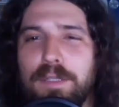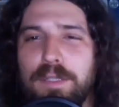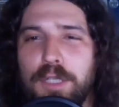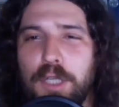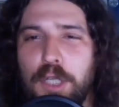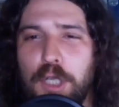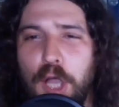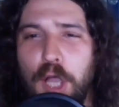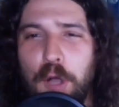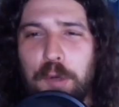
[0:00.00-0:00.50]

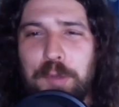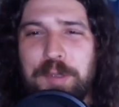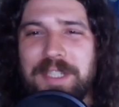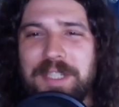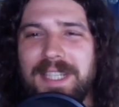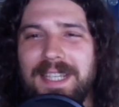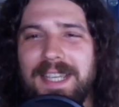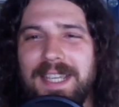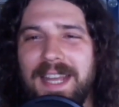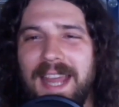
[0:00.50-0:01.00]

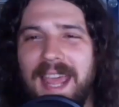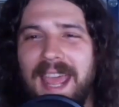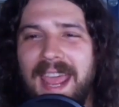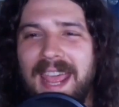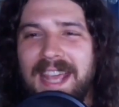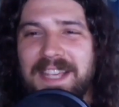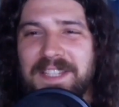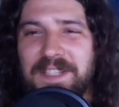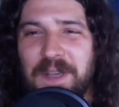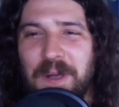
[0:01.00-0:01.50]
Goat and
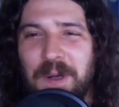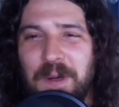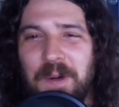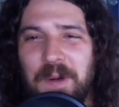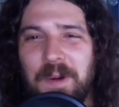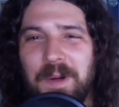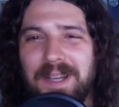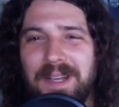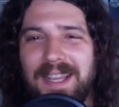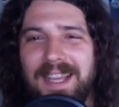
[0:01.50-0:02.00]

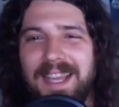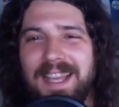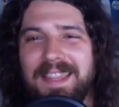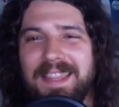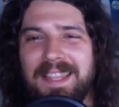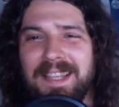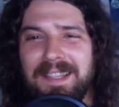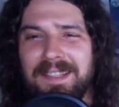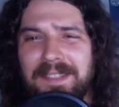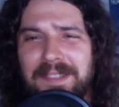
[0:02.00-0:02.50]
asshole
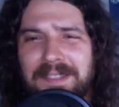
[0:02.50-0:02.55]
in the